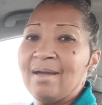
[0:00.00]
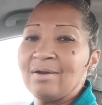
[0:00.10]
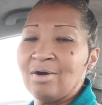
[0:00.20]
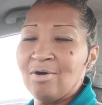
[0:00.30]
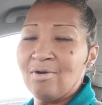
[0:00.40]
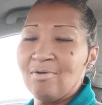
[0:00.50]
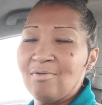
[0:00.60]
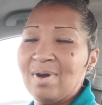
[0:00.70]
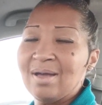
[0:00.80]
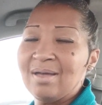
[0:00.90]

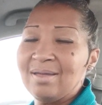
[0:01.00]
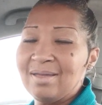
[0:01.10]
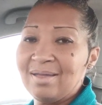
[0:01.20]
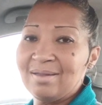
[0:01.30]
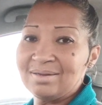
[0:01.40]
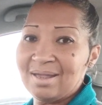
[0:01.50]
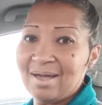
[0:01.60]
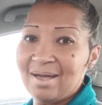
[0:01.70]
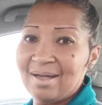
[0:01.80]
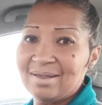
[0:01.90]
Go in,
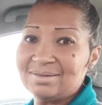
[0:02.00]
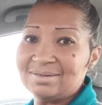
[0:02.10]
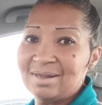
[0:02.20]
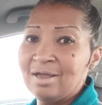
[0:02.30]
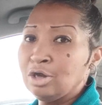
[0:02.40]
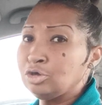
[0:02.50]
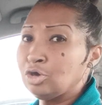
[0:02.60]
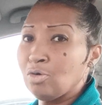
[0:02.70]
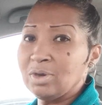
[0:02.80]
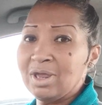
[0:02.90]
guys.
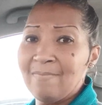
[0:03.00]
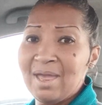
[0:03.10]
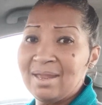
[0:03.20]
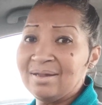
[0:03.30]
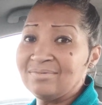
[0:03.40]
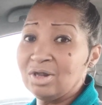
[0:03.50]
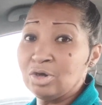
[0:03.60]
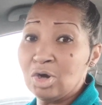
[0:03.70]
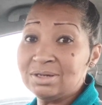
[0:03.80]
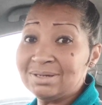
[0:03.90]
Don't get mad at the
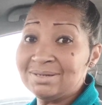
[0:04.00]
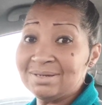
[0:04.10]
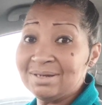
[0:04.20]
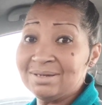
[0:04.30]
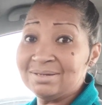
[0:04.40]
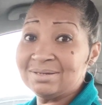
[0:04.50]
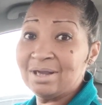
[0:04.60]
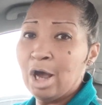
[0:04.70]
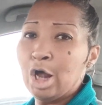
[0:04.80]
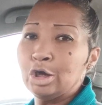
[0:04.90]
narcissist.
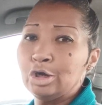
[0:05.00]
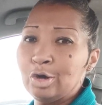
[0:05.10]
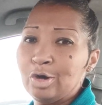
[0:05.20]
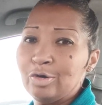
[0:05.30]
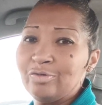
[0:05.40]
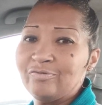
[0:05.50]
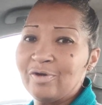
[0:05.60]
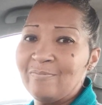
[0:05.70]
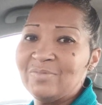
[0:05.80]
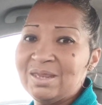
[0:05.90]
Learn
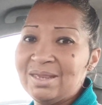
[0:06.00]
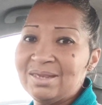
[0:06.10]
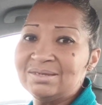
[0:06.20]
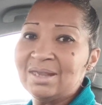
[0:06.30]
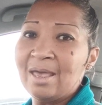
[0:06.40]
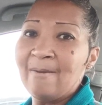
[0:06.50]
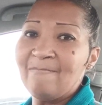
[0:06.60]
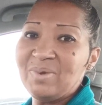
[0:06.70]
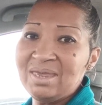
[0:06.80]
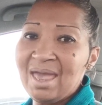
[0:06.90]
from these
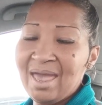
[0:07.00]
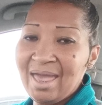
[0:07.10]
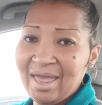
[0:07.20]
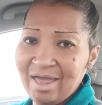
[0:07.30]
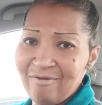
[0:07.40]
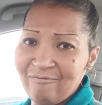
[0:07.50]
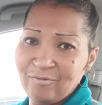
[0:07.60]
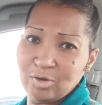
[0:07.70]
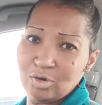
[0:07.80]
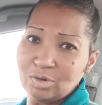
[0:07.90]

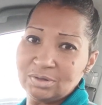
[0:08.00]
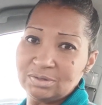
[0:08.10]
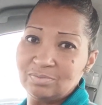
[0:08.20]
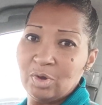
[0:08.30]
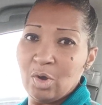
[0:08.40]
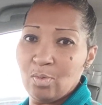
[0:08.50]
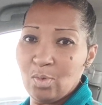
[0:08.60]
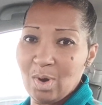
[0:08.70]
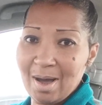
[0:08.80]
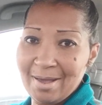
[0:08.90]
behaviors,
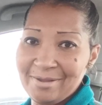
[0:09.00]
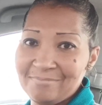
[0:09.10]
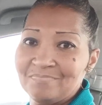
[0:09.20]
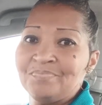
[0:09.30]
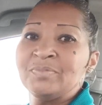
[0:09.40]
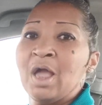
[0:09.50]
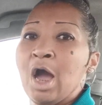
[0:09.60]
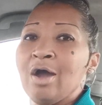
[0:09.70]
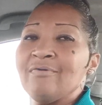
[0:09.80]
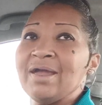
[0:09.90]
okay?
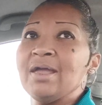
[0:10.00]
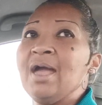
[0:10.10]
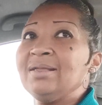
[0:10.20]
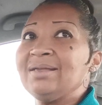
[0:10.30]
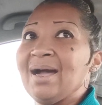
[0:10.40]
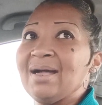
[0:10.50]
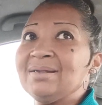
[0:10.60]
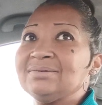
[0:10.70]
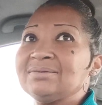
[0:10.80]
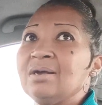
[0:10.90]
All right,
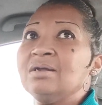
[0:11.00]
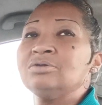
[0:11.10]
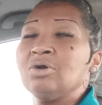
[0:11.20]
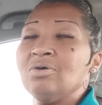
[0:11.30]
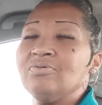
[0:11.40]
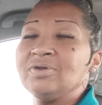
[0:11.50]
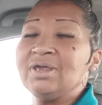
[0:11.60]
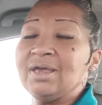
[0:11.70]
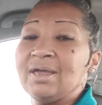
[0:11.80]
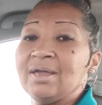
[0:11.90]
guys, don't
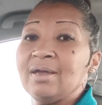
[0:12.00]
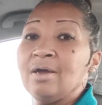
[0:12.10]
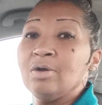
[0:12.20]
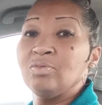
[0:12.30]
forget, we